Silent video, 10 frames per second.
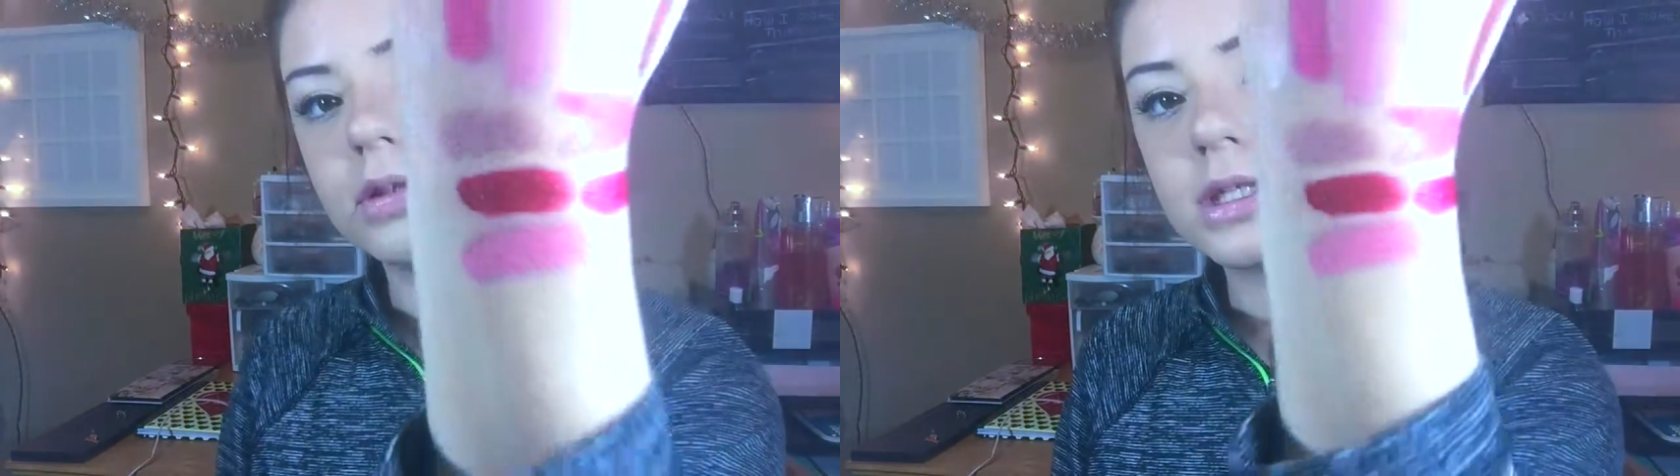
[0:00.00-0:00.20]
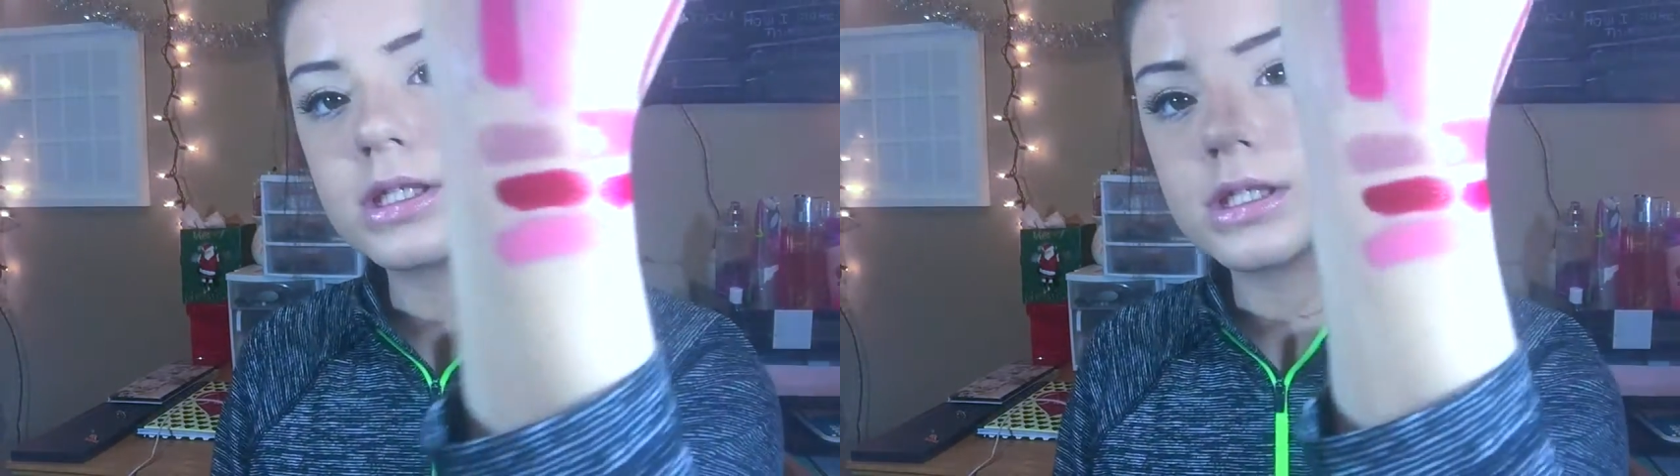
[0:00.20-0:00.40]

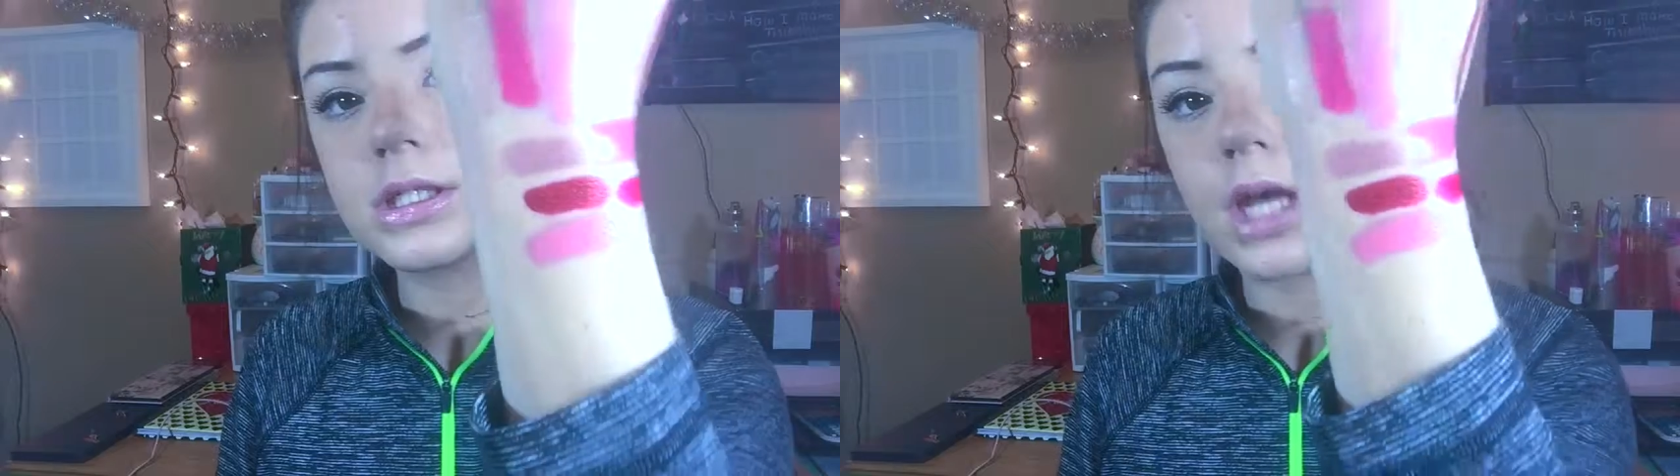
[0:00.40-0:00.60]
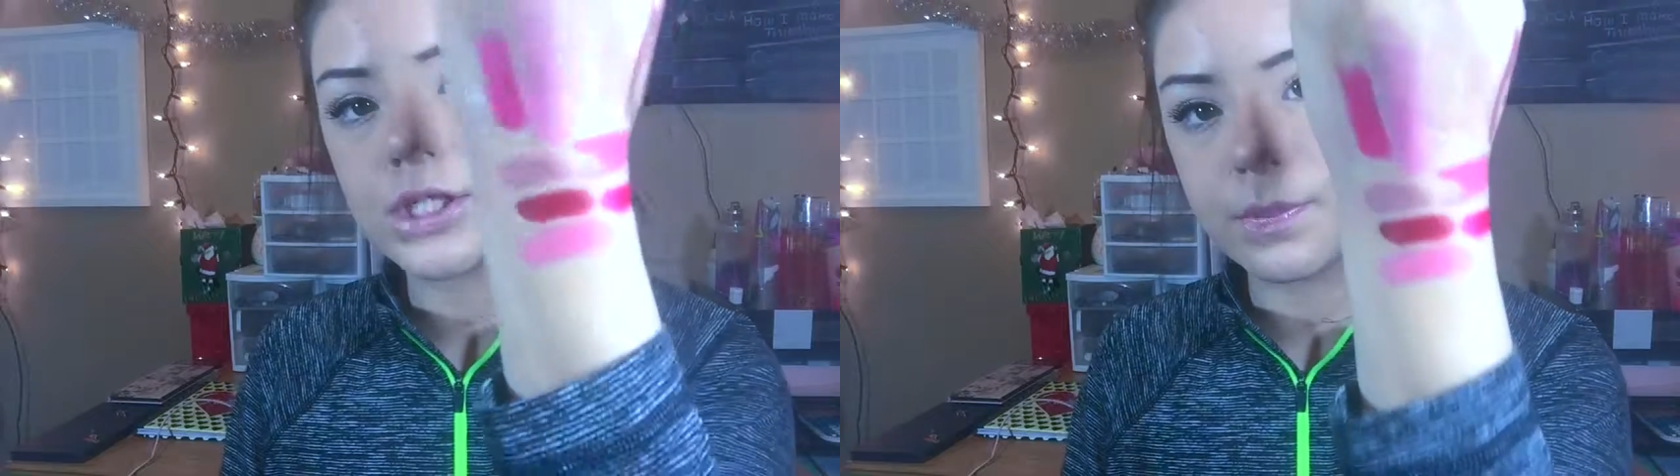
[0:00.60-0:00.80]
it's
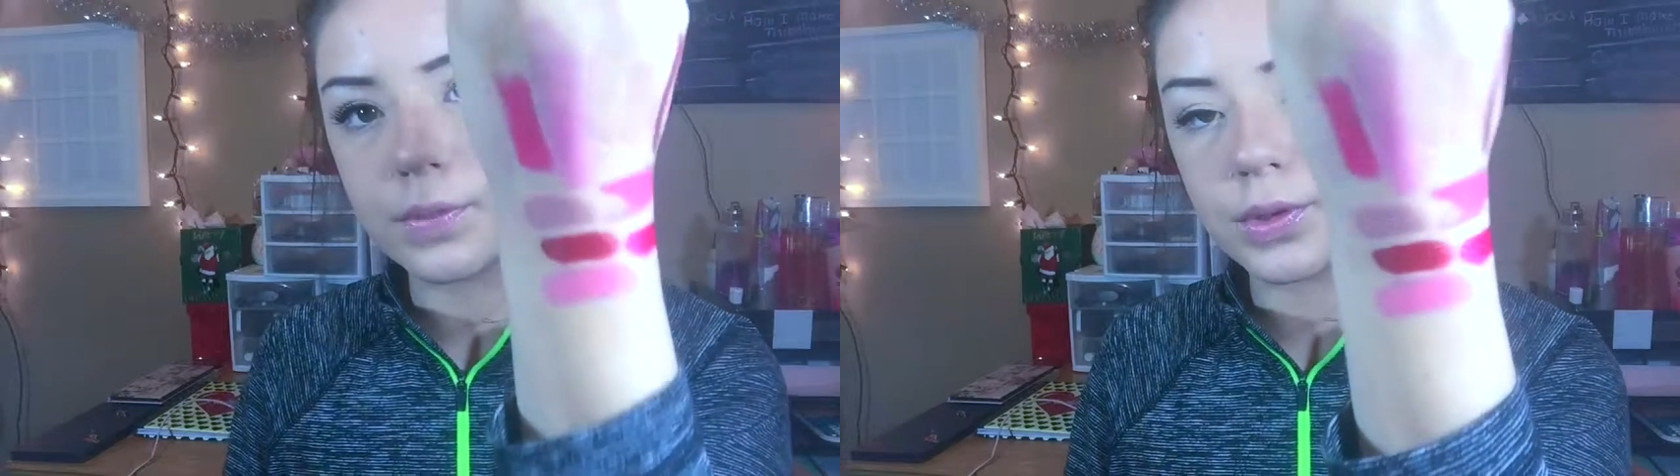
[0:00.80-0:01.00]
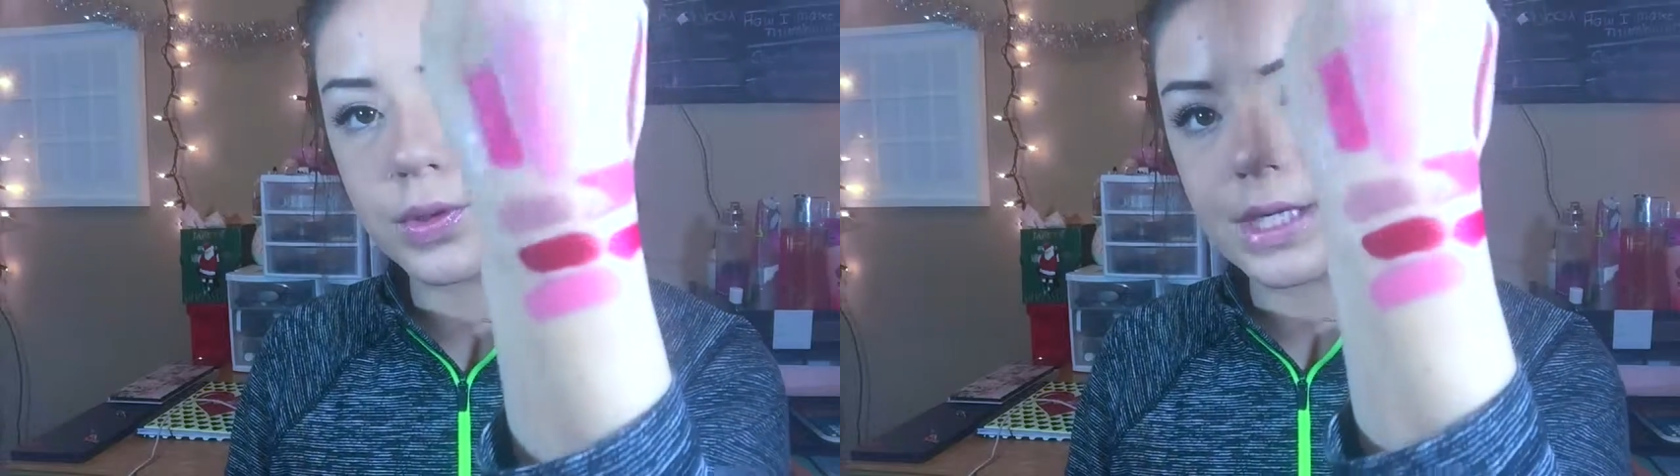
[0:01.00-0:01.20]
such a
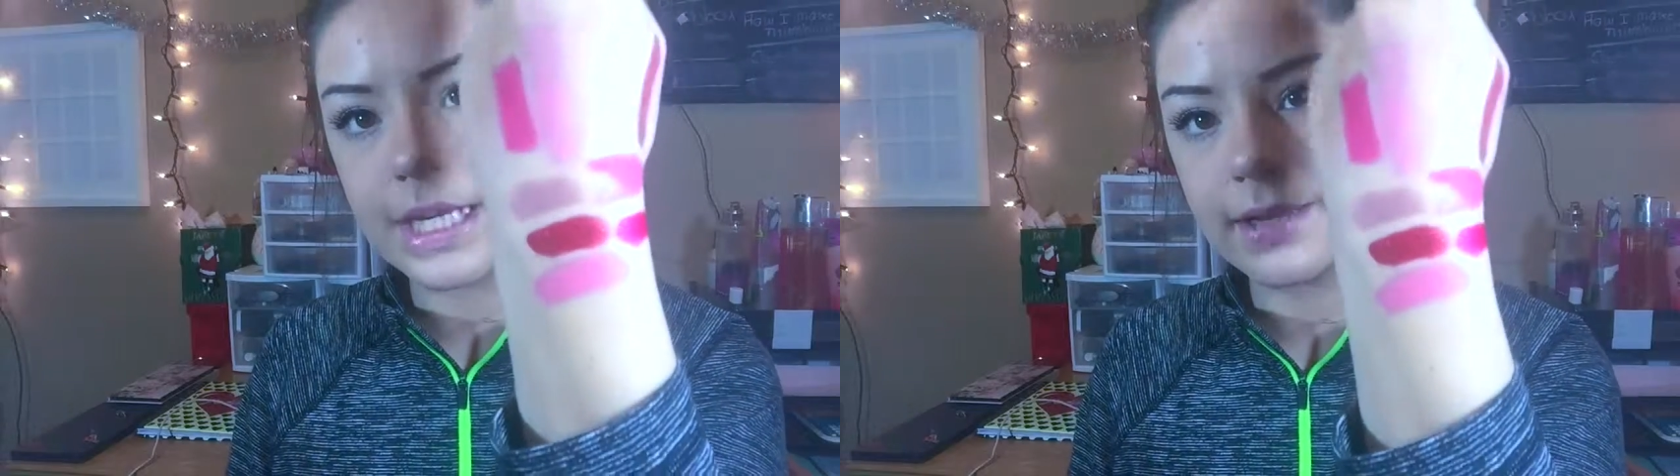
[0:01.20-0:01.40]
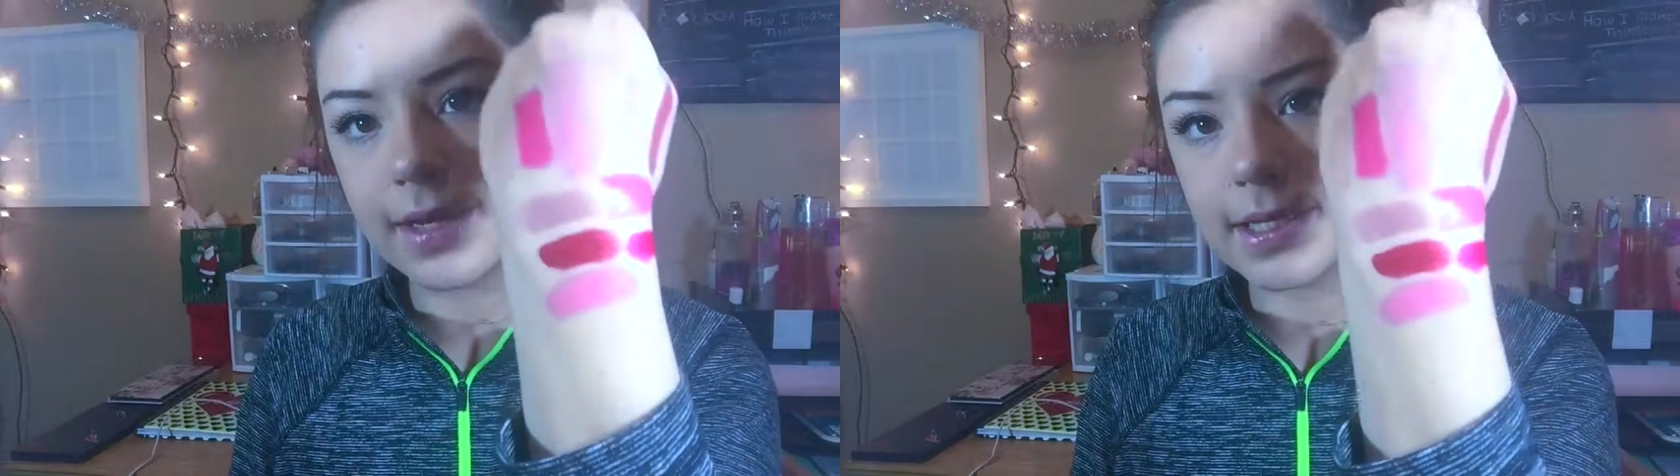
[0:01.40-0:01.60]

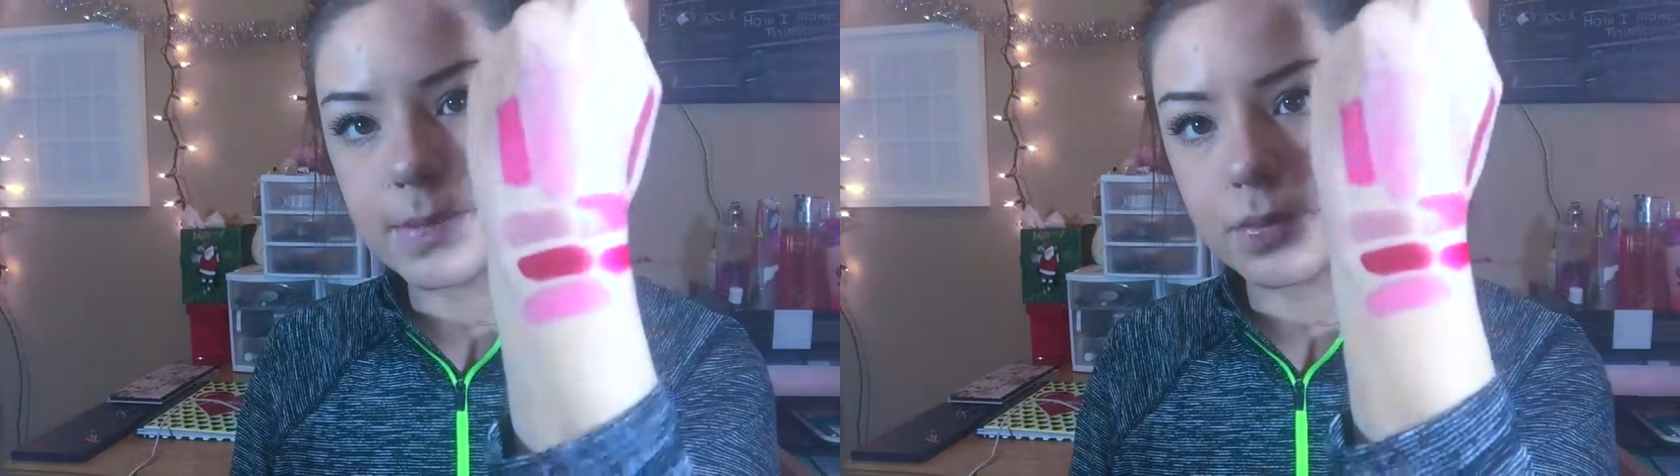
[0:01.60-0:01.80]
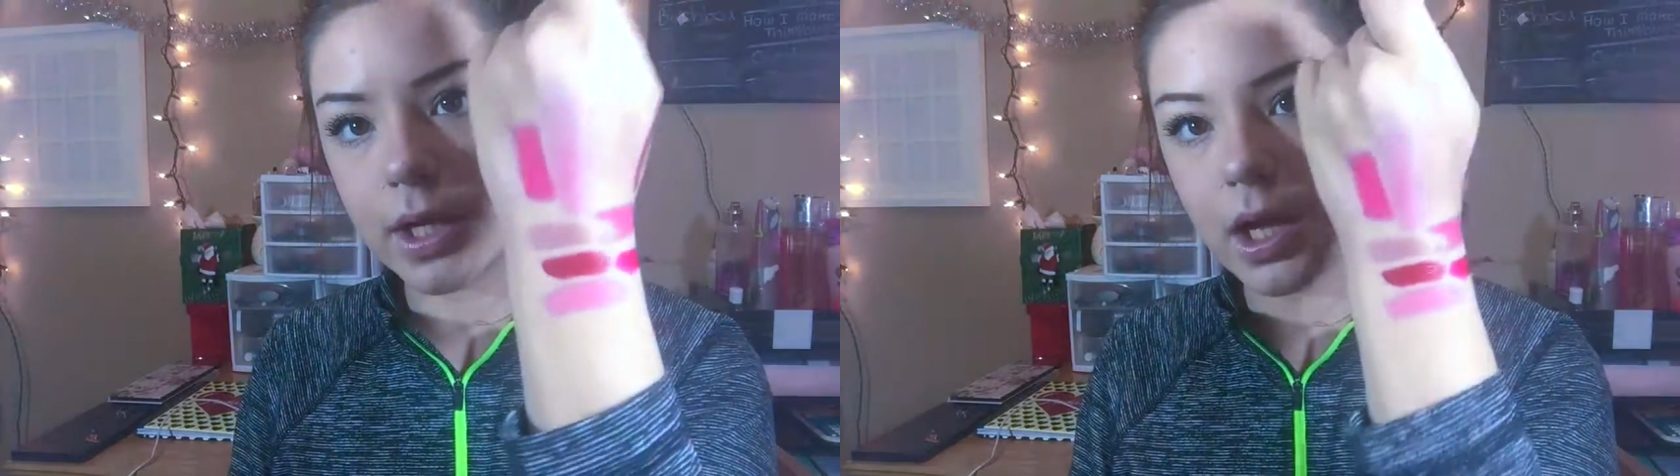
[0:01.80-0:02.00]
pretty, like,
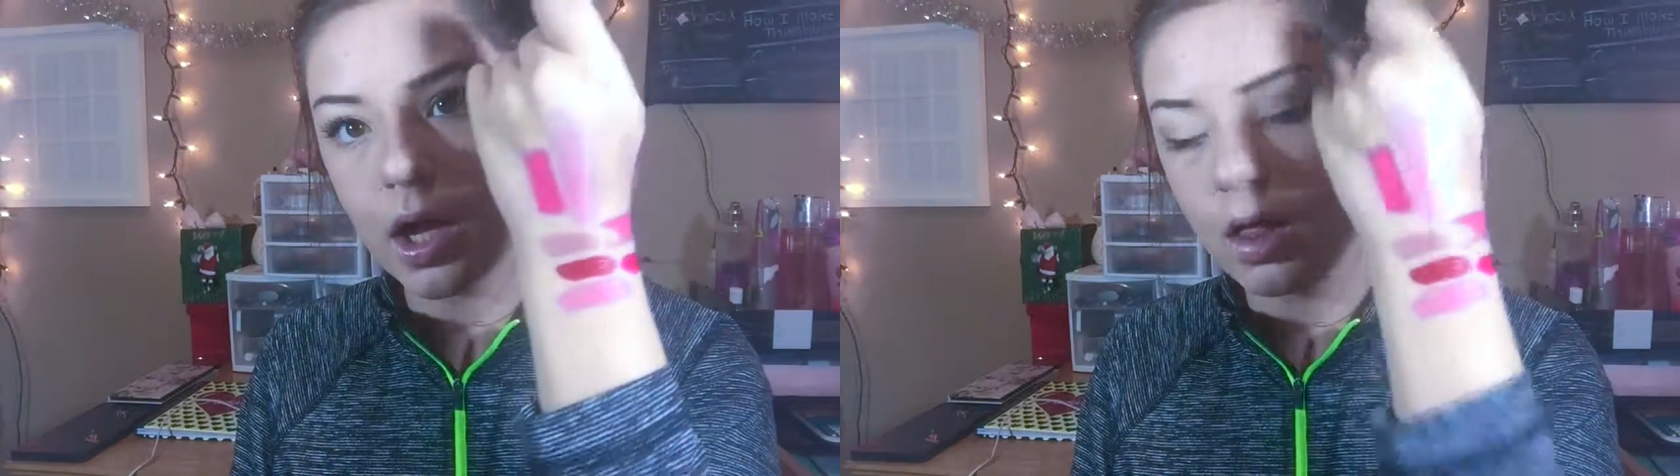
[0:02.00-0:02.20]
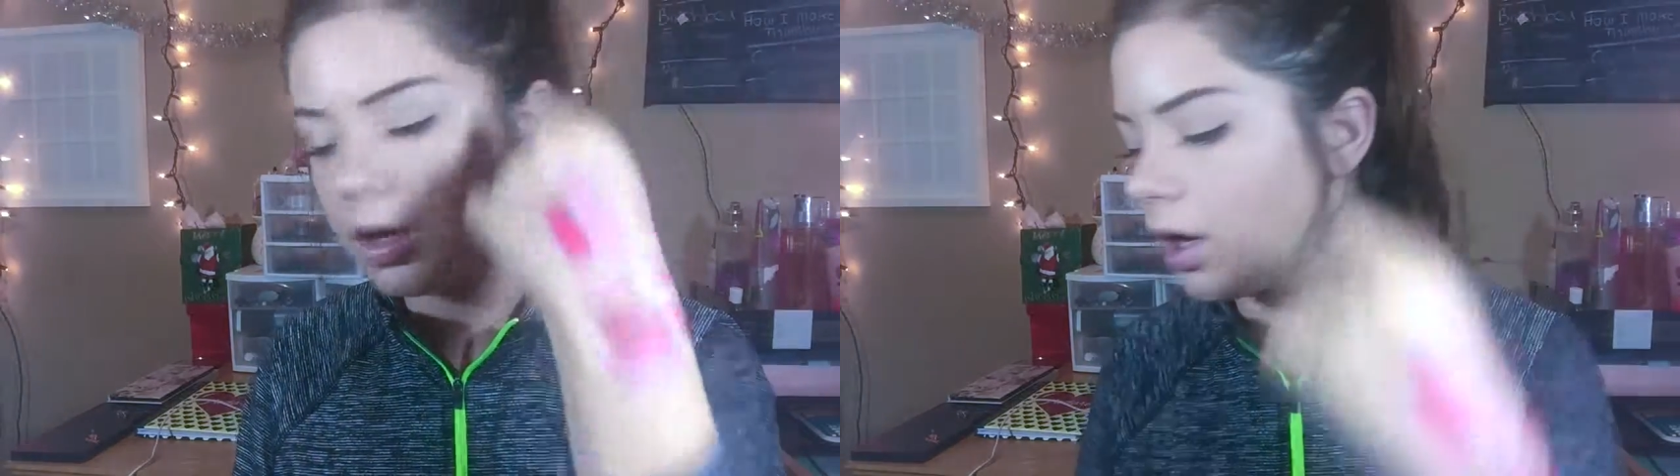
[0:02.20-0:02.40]
spring
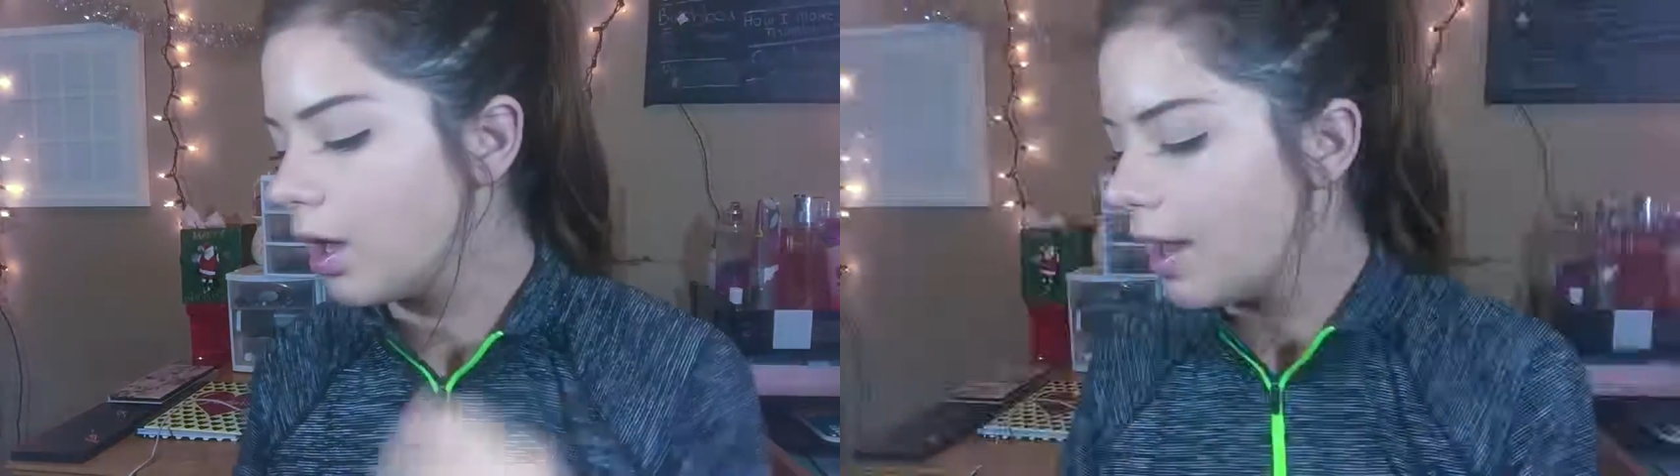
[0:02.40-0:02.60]
color.